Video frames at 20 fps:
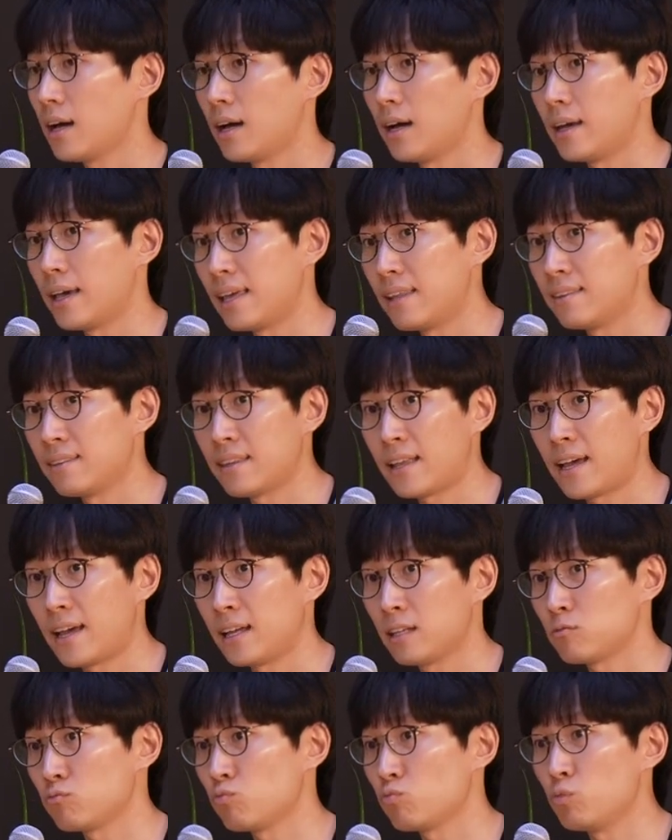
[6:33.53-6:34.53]
uh, in
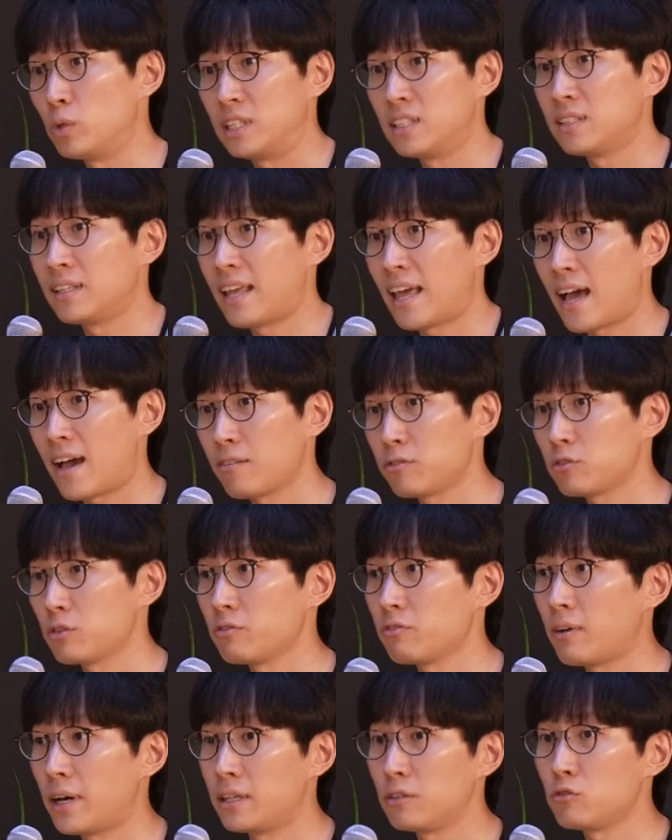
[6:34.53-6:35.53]
that we didn't have
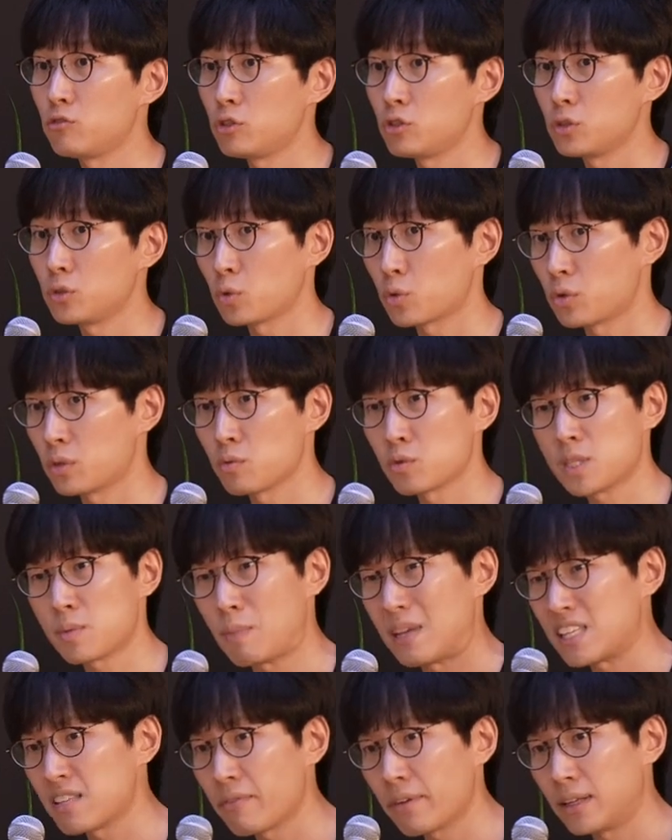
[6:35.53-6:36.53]
to fine tune or
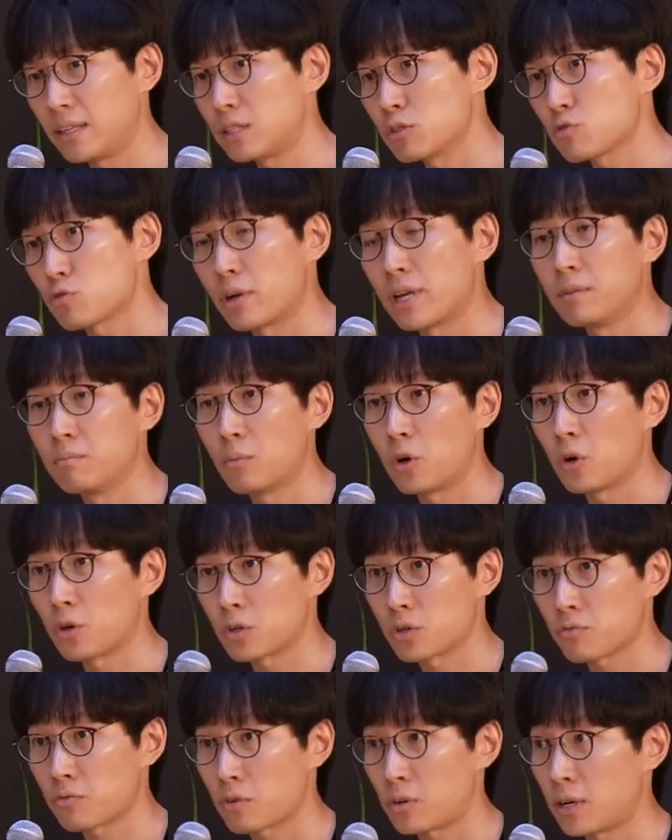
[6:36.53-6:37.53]
specifically train
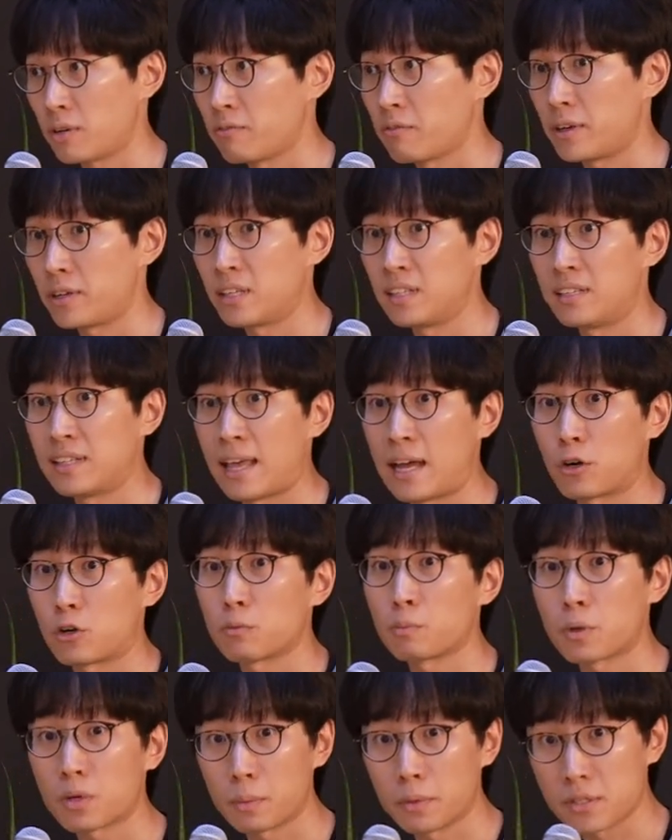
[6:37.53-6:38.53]
models for a very
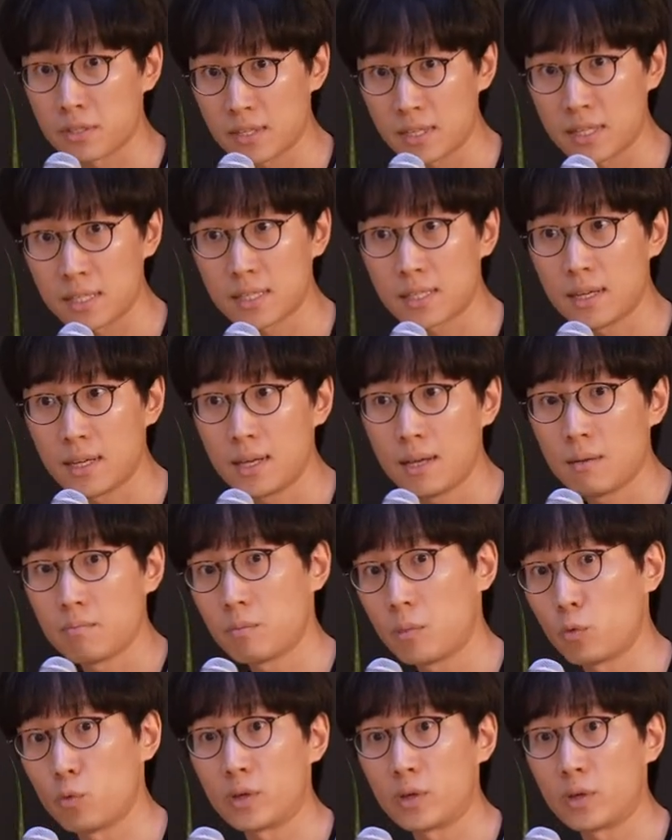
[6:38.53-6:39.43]
narrow purposes,